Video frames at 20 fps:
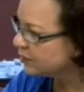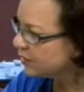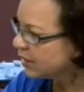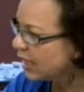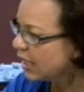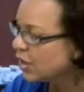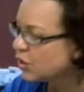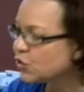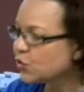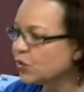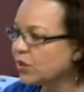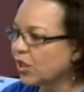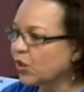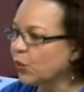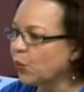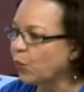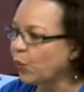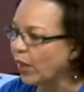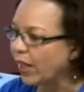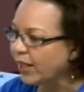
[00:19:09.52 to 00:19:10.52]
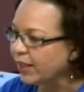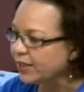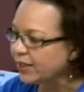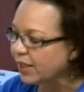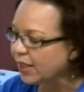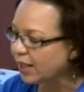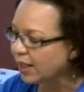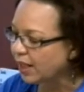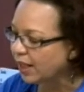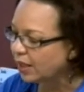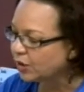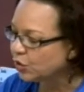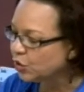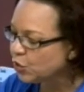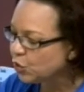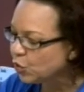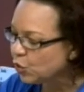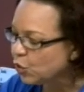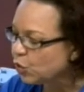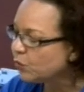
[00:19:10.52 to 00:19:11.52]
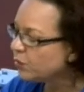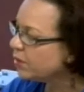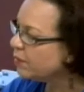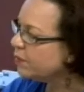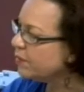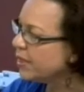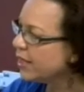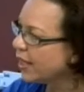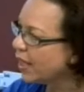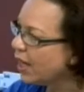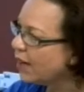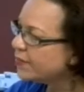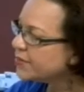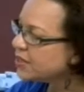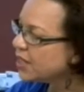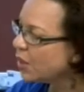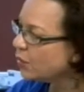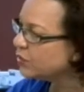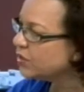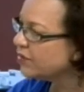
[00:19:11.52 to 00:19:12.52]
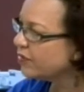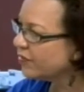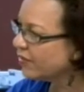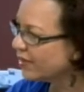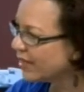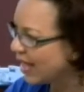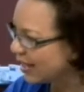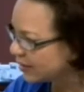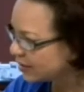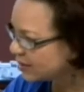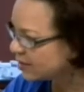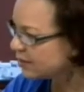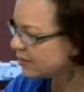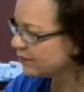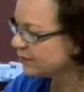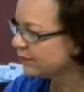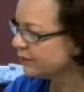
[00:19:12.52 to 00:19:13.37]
So that when a new human being comes out of that,